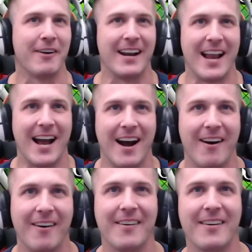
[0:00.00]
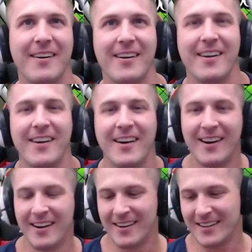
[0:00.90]
right now.
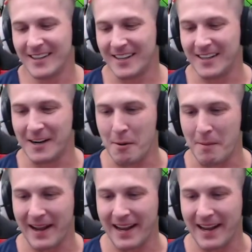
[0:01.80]
Oh my